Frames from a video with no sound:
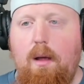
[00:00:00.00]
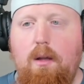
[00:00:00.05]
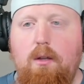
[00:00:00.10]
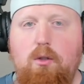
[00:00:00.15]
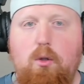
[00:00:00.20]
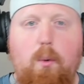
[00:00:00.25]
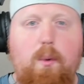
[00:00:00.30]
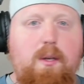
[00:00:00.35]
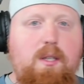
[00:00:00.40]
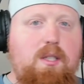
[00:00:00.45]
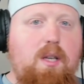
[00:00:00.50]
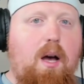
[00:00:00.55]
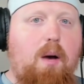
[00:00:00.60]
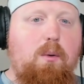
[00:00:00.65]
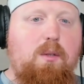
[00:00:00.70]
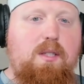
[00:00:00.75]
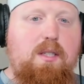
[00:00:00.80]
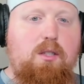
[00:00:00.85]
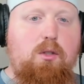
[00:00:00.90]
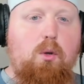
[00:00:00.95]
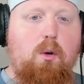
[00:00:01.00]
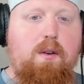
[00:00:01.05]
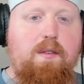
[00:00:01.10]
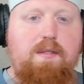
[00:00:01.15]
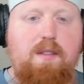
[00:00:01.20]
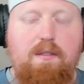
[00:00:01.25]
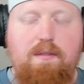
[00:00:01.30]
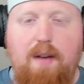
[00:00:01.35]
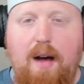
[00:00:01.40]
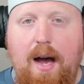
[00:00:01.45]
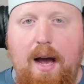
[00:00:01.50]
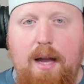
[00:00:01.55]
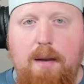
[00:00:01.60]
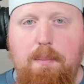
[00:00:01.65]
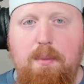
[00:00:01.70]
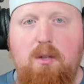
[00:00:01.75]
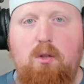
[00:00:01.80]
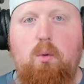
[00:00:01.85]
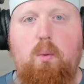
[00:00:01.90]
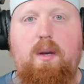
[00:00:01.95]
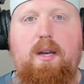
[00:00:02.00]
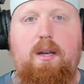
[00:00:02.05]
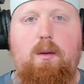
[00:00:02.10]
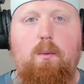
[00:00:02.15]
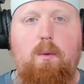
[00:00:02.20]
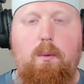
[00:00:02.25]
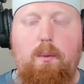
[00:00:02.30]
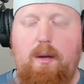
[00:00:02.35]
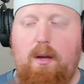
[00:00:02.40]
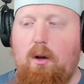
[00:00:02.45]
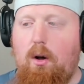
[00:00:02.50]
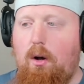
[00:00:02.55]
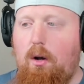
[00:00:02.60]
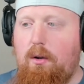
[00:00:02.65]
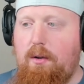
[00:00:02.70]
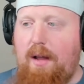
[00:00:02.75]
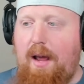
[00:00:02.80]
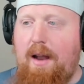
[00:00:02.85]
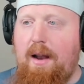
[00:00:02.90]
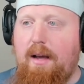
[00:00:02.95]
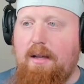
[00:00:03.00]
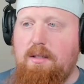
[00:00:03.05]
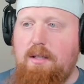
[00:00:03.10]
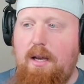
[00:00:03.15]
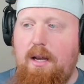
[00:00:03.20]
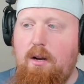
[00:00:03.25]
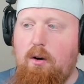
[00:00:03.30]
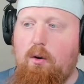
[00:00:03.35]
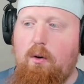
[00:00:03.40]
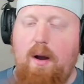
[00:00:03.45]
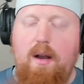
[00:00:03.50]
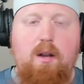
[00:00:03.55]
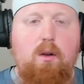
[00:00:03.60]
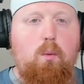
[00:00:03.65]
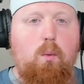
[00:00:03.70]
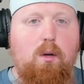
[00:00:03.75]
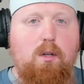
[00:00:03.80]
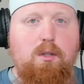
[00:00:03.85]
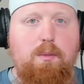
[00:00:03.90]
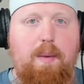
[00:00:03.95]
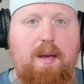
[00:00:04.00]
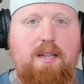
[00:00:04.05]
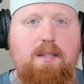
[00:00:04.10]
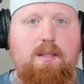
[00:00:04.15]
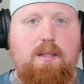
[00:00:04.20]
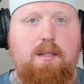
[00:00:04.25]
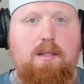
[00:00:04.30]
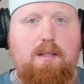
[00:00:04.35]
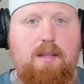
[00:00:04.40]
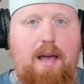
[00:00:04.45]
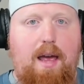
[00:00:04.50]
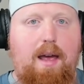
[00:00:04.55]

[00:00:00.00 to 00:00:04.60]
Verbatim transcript: So what we saw was the sort of divide between what we called NX integrated workspaces